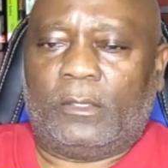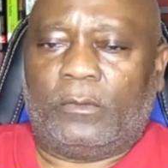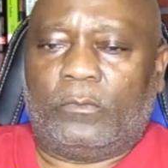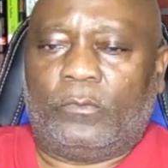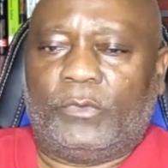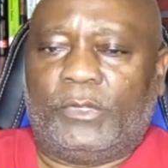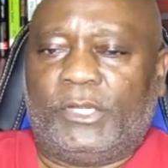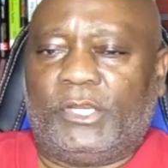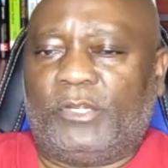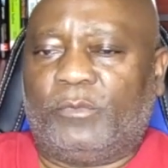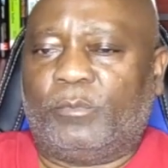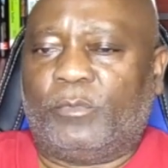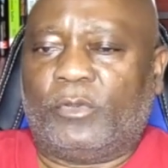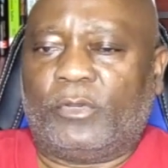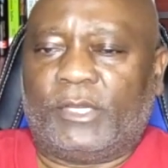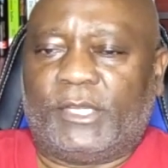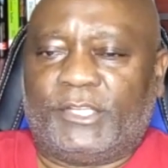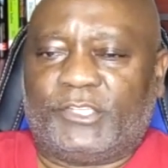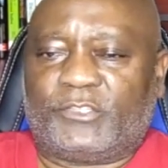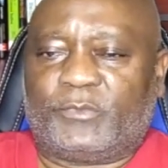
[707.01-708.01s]
We need
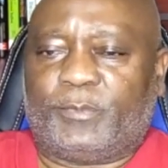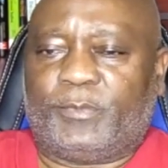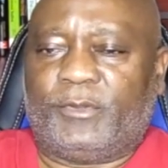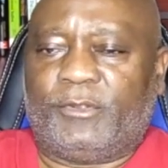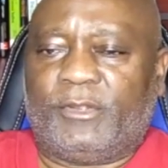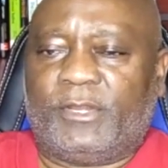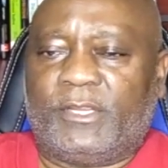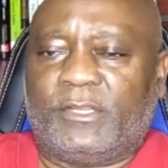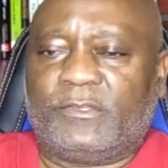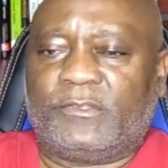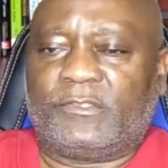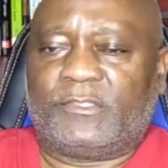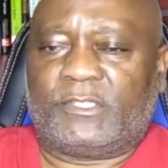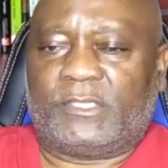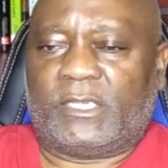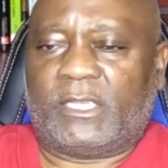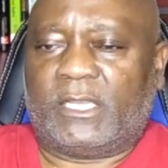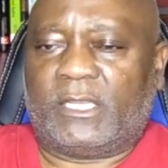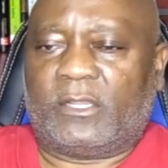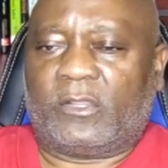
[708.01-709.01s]
more
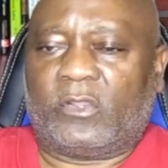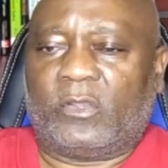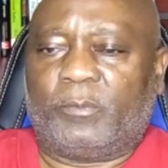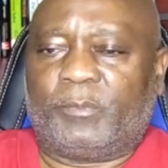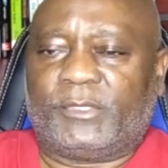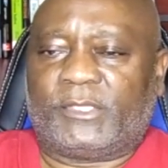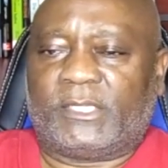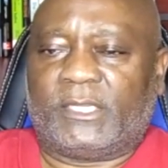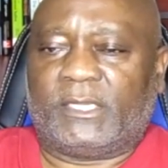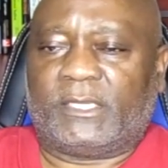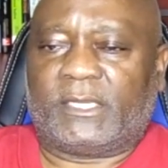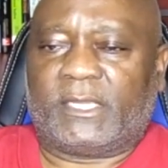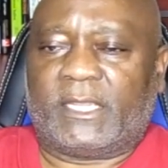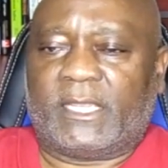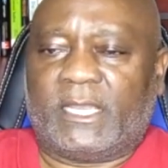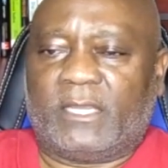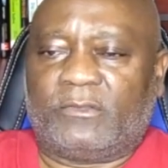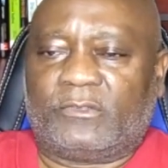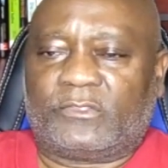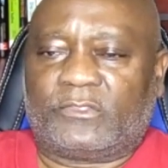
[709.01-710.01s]
experienced and competent
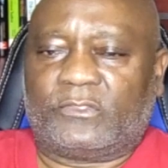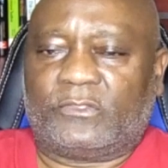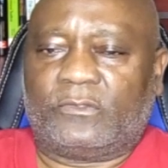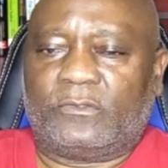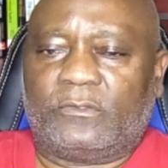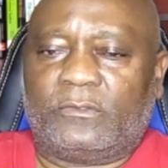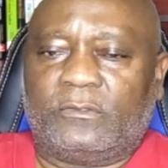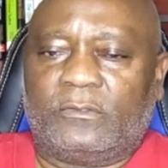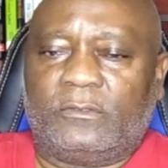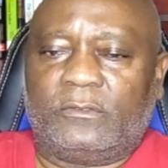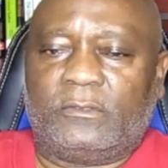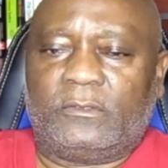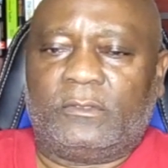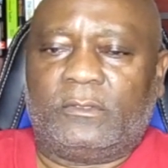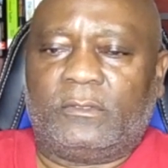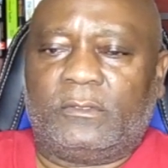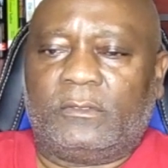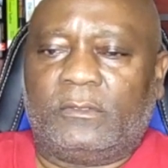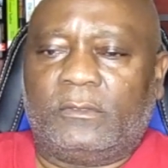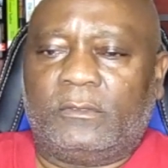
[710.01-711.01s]
counsel,
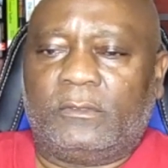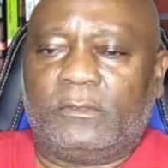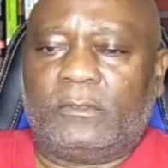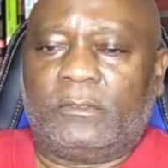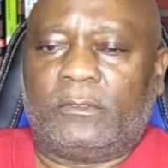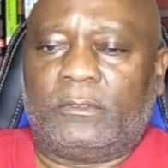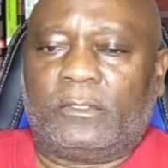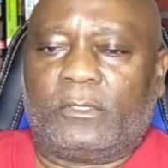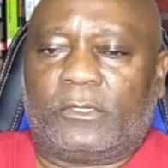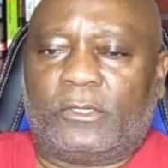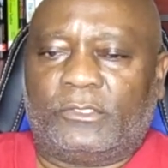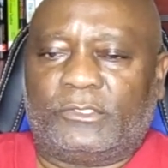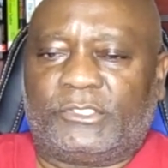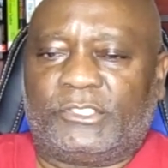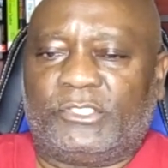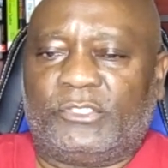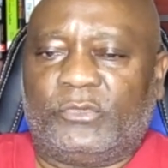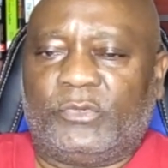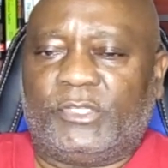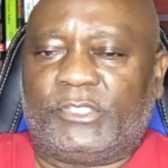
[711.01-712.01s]

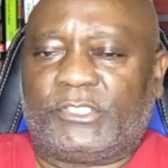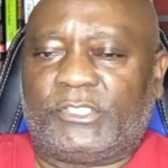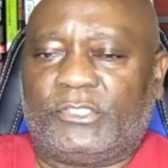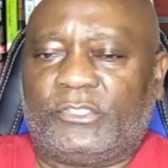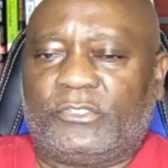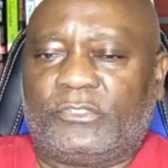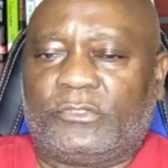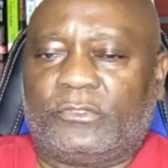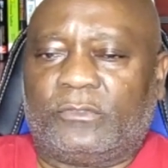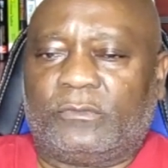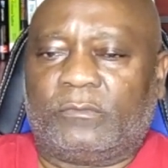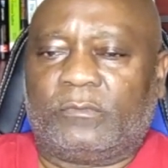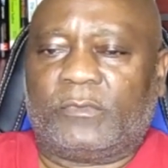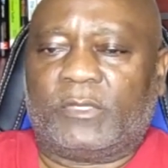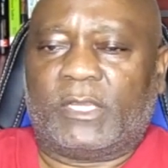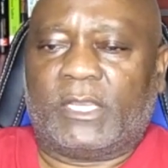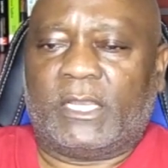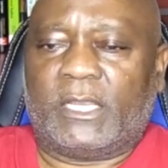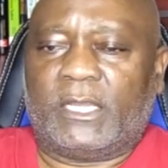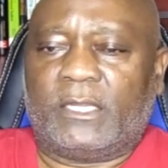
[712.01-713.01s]
continuity,
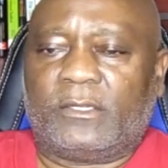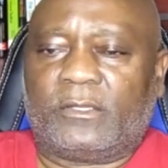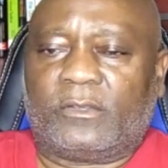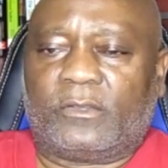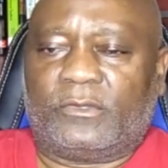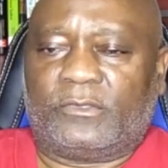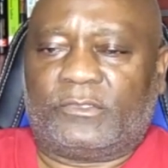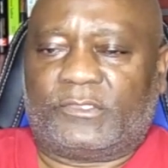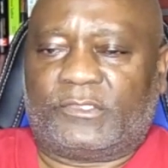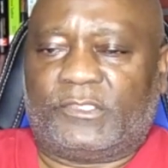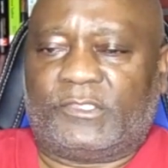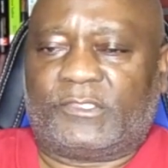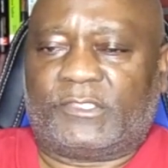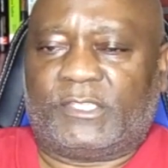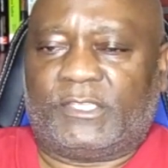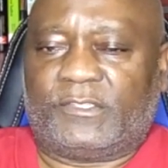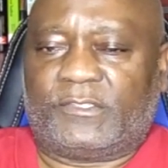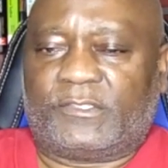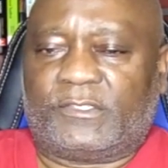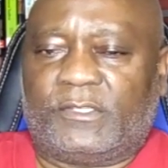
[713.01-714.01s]
and
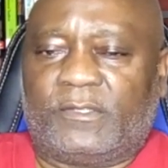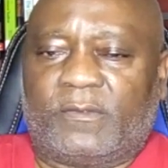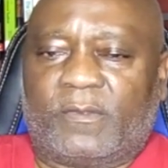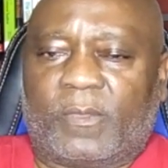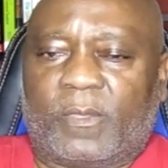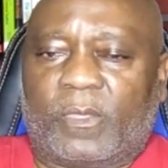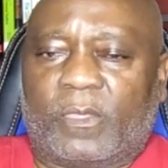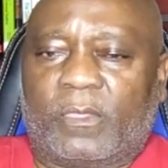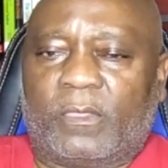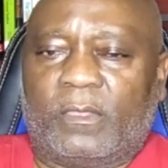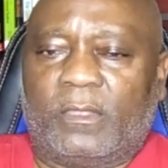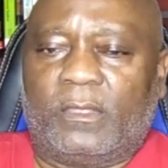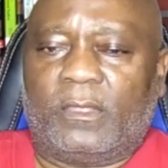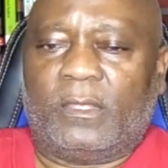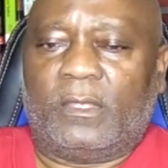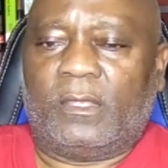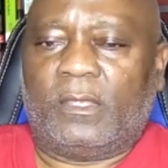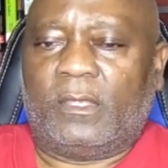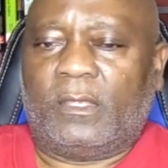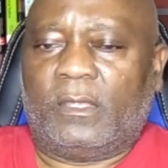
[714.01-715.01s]
consistency.
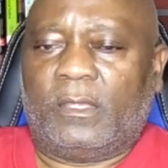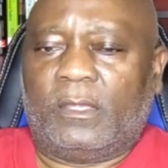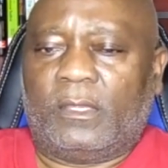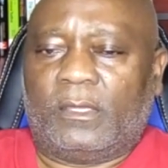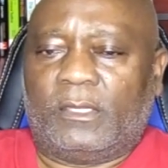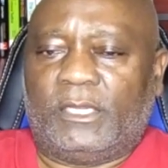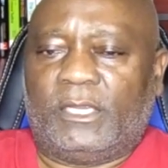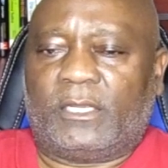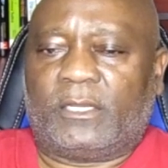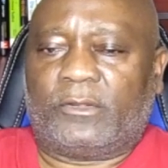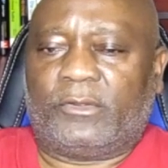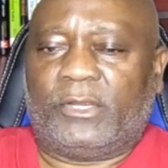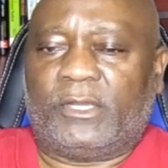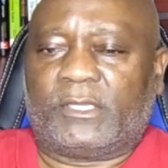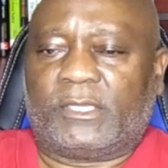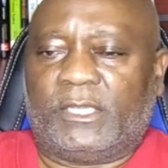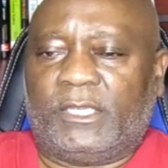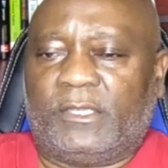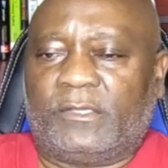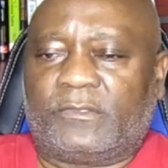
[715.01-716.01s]
The
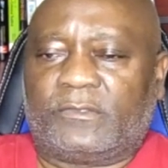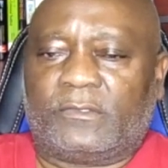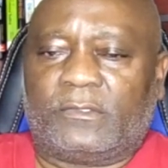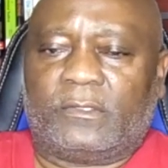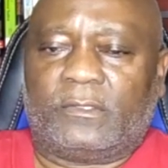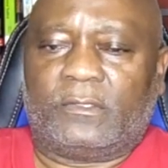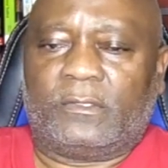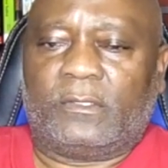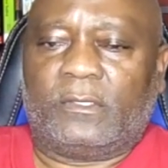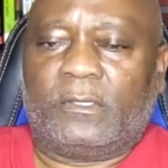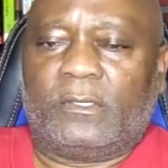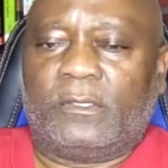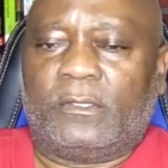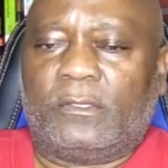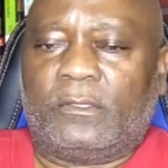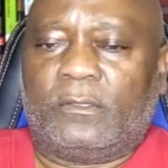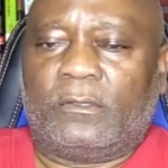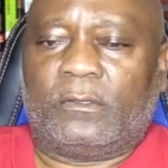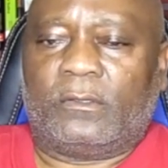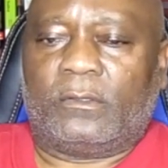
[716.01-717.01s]
critics
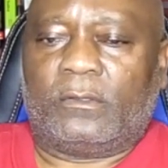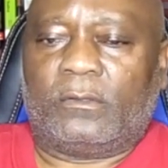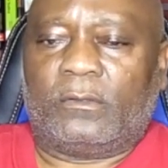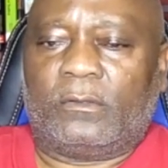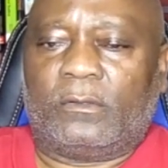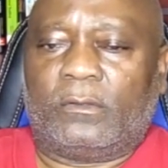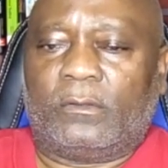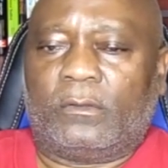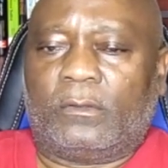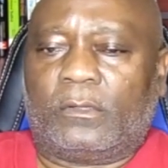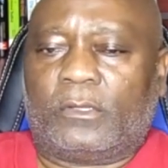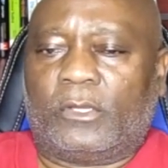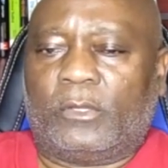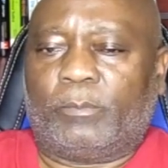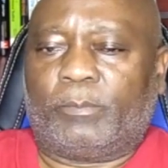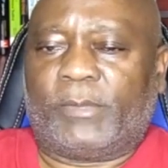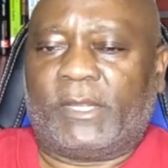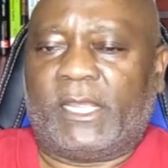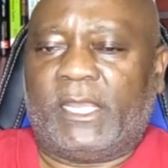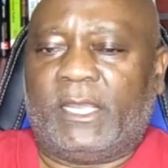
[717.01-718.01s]

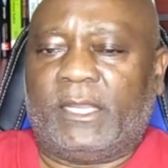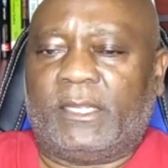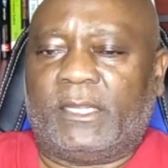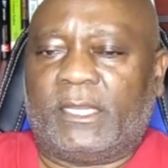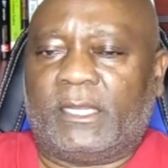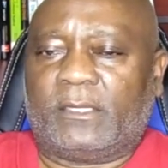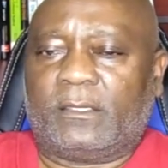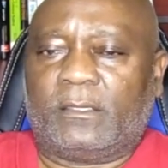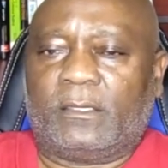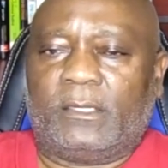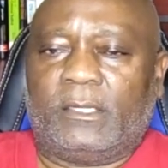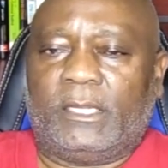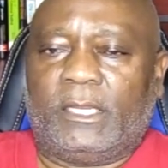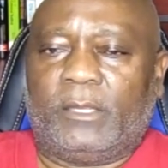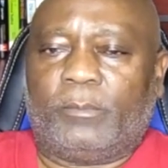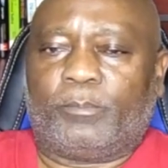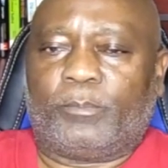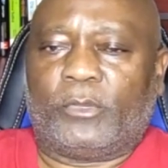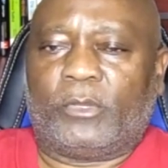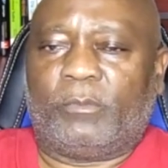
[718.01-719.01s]
complain that
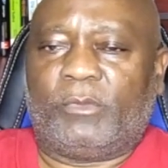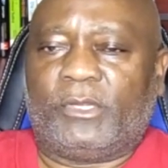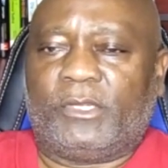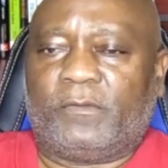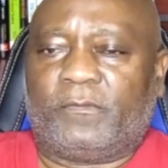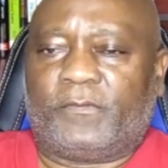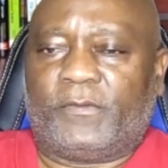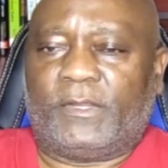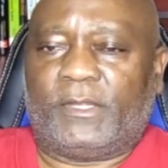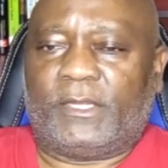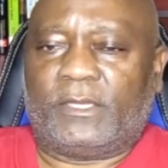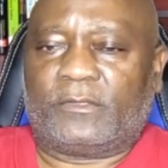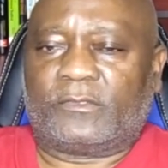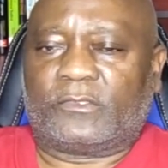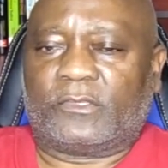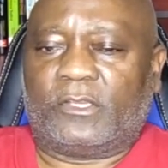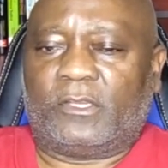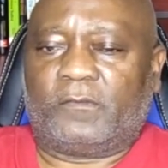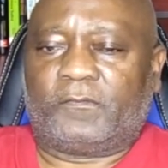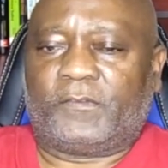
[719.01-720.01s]
the public
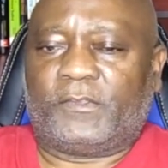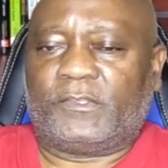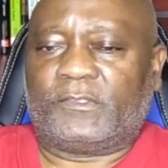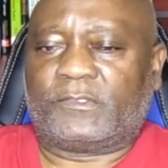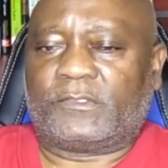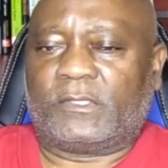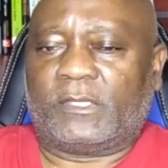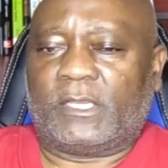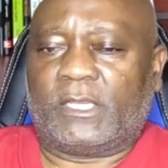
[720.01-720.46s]
defender's office